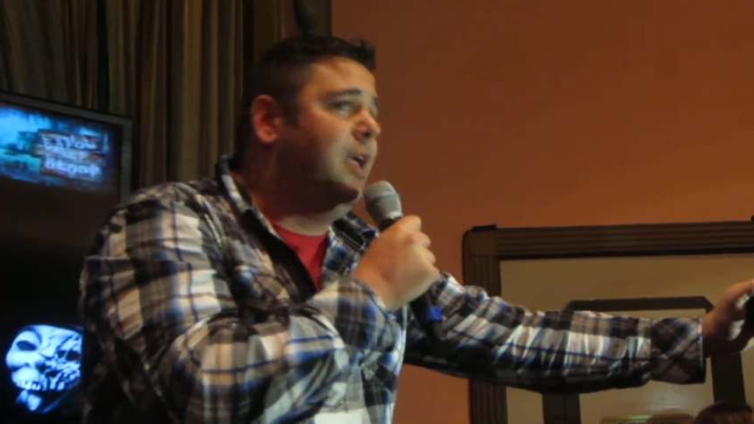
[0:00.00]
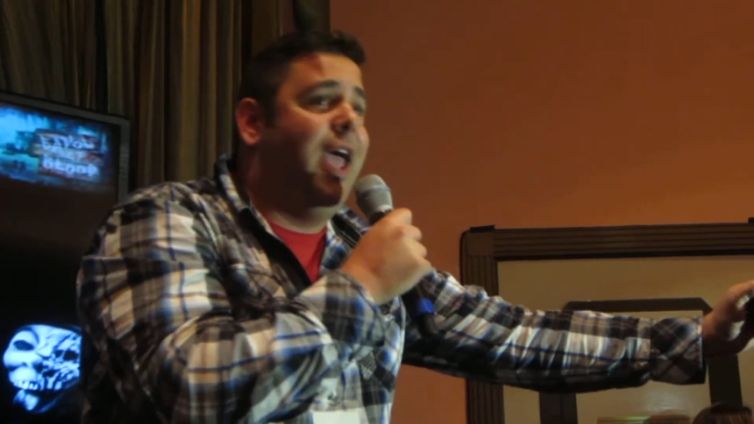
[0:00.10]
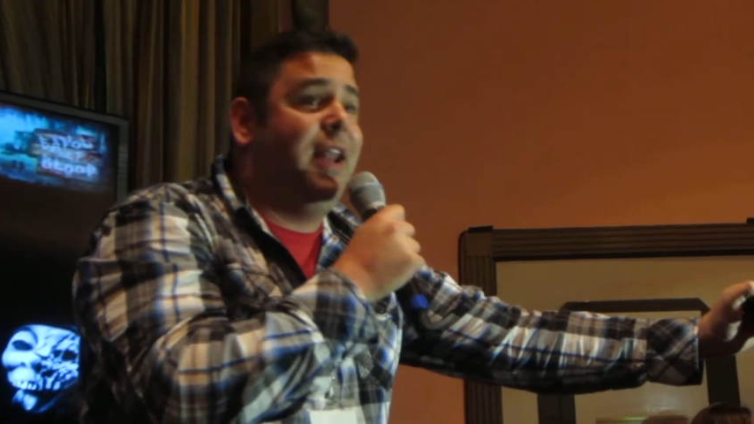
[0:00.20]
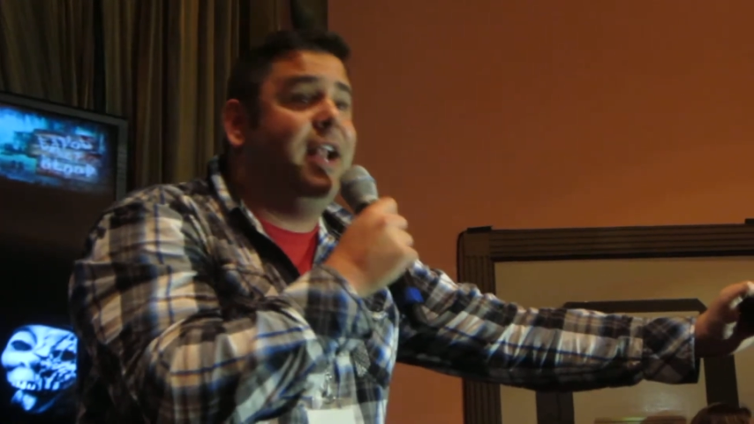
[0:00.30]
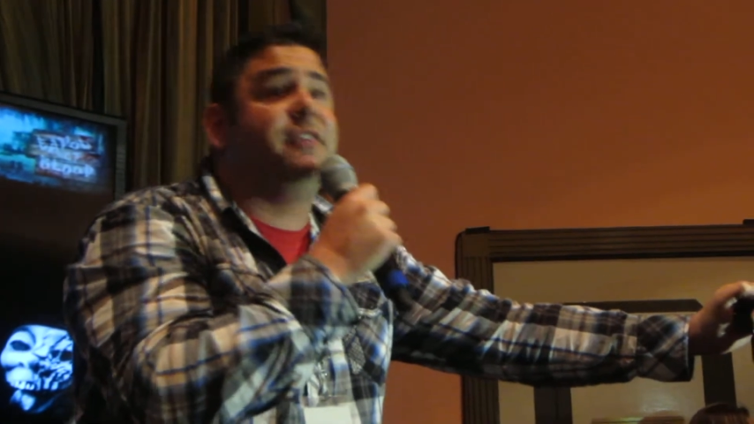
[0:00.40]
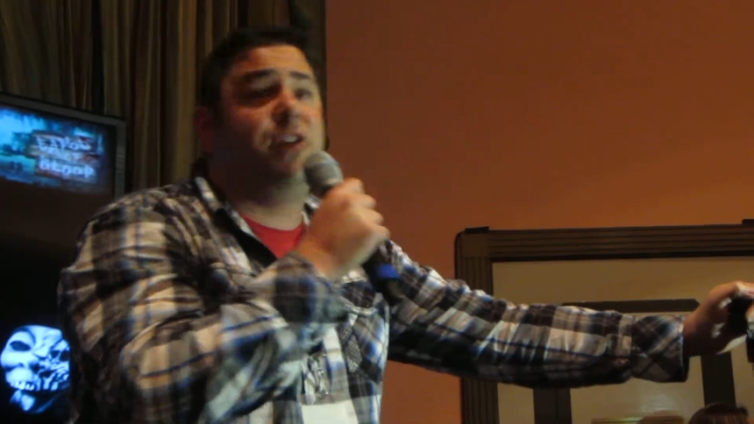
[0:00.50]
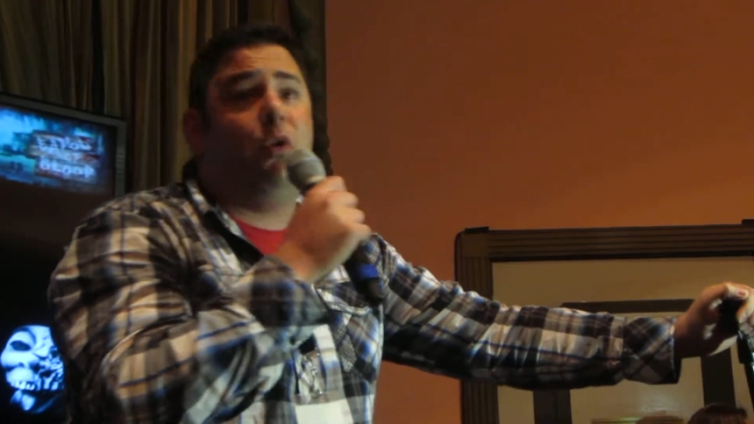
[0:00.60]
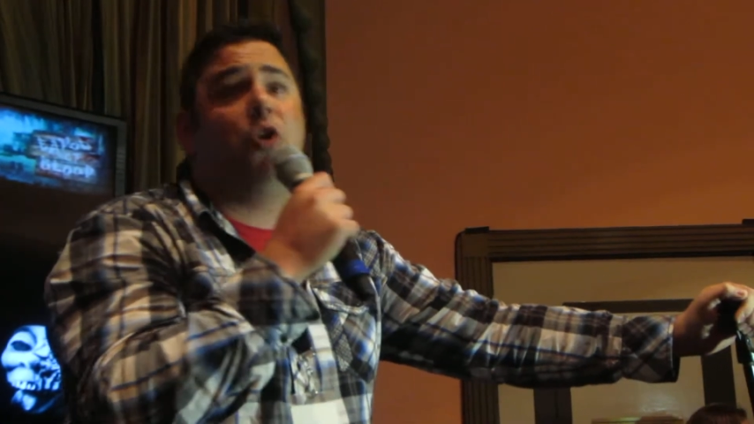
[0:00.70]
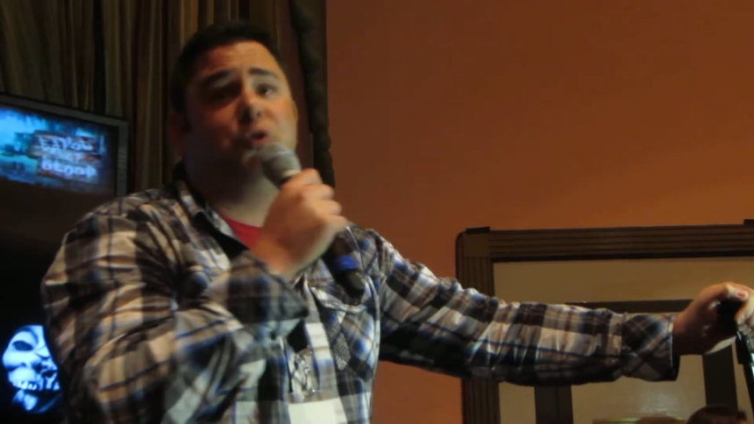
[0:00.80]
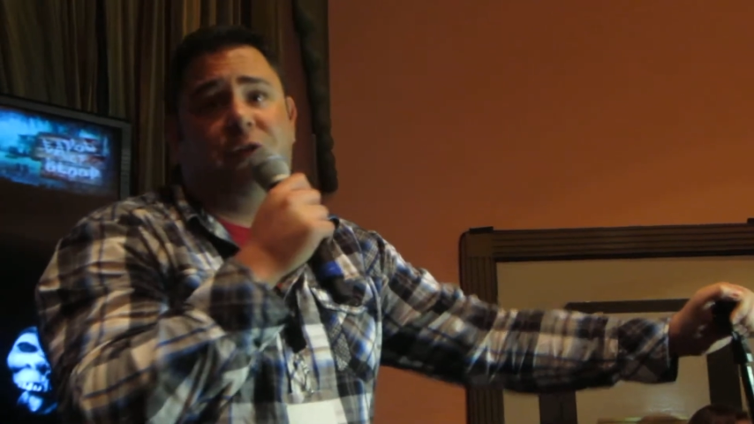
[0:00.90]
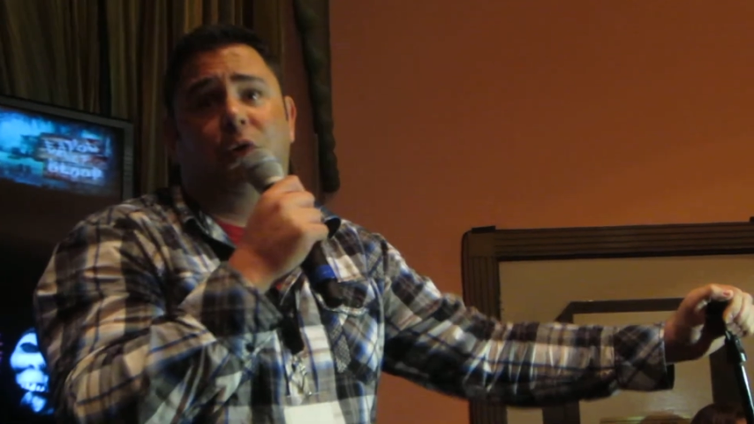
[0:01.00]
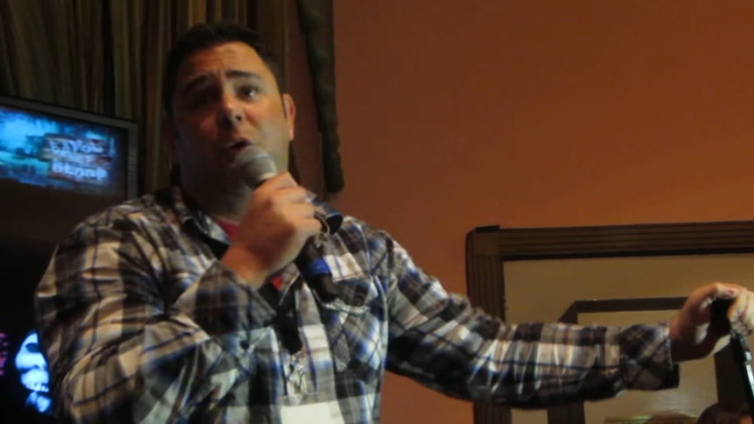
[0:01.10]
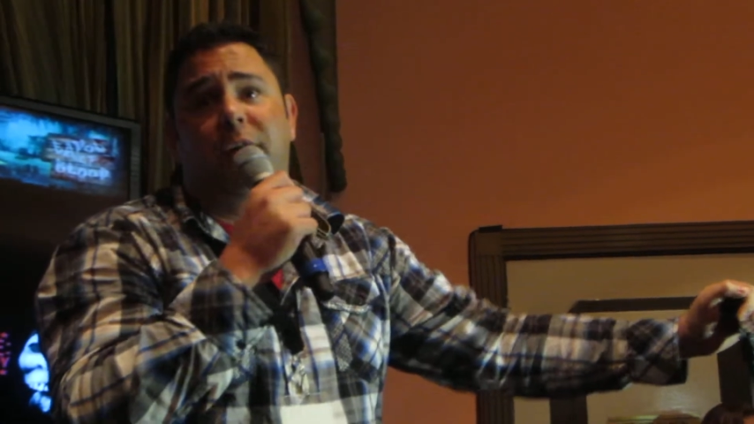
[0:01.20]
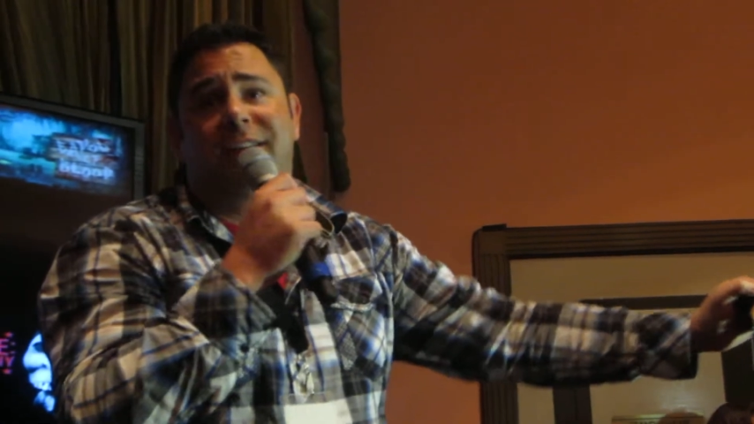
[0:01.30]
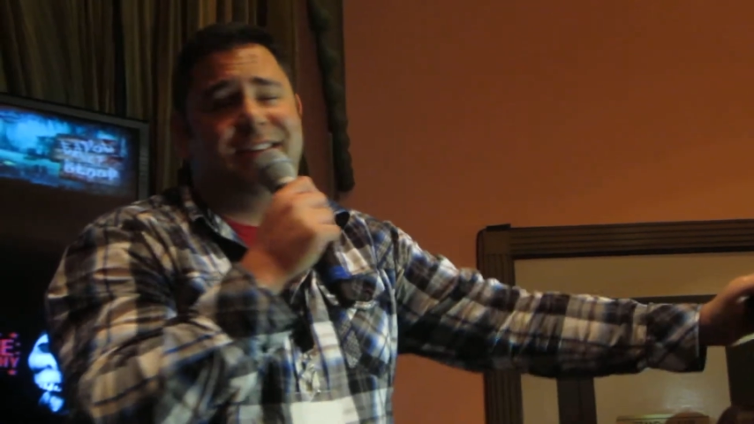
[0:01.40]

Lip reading: and it is a grocery store. It's the